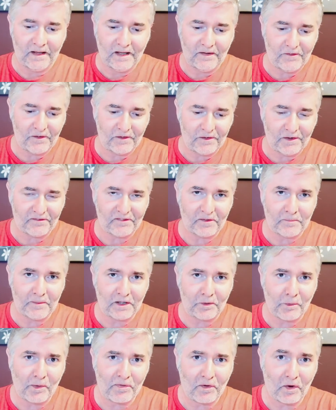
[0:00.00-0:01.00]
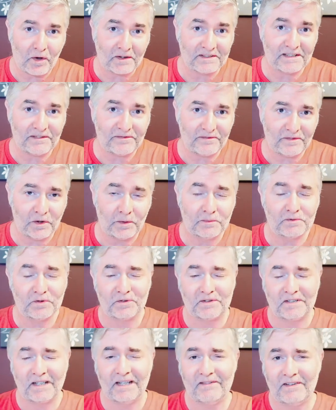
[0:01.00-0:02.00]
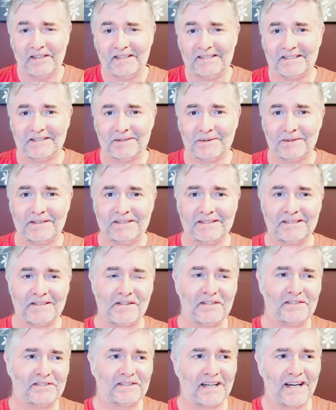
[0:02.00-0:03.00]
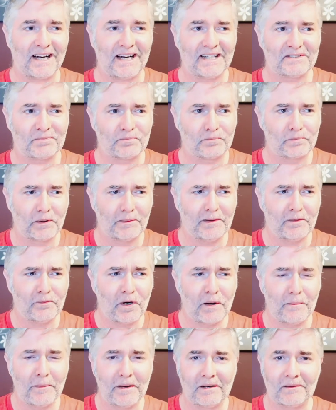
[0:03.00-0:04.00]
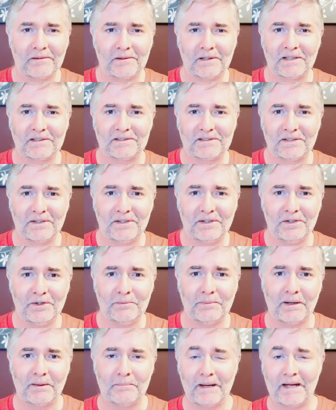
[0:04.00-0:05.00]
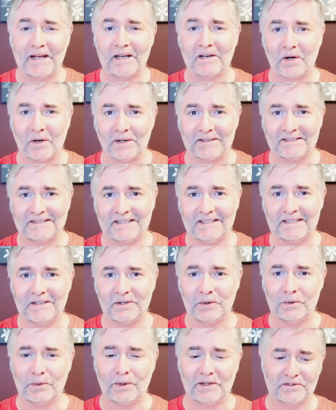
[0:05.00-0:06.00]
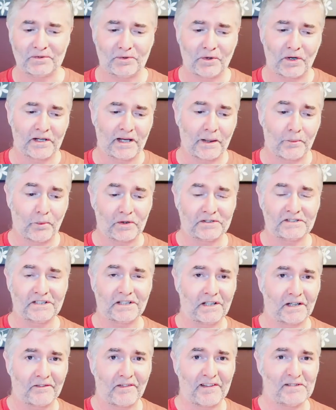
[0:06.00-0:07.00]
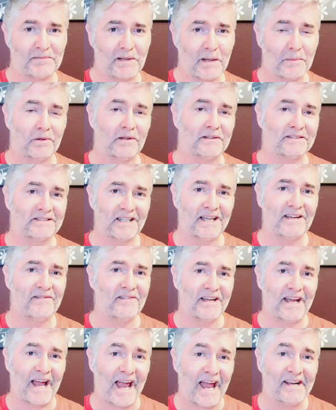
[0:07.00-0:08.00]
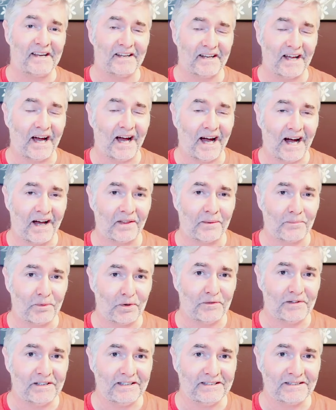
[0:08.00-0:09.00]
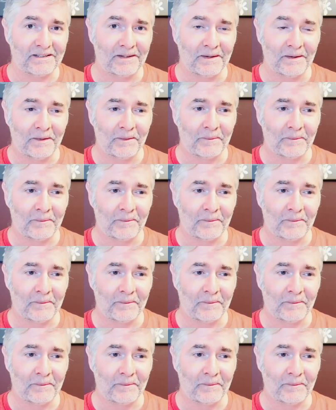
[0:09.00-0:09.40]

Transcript: if you're not familiar with Aussie films or TV series, this cast probably won't mean a lot to you, but being an Aussie who has grown up watching a lot of these people on TV and in other movies,